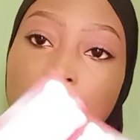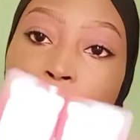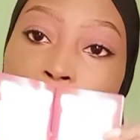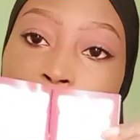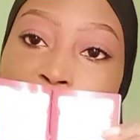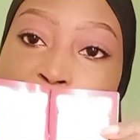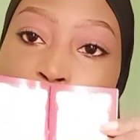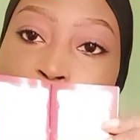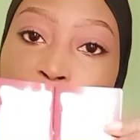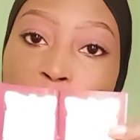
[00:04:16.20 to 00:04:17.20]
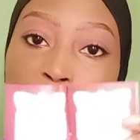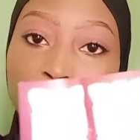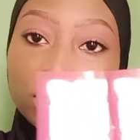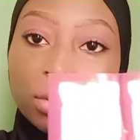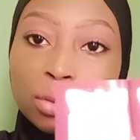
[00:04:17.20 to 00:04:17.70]
descriptions of
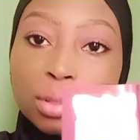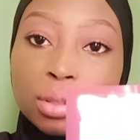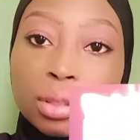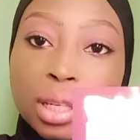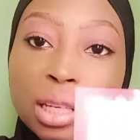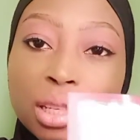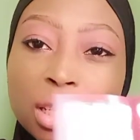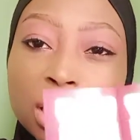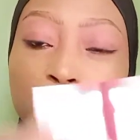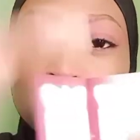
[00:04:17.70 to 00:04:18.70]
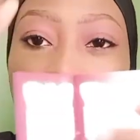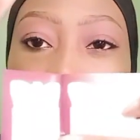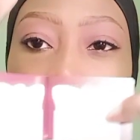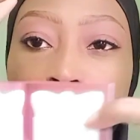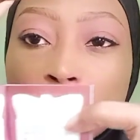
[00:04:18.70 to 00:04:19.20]
their descriptions.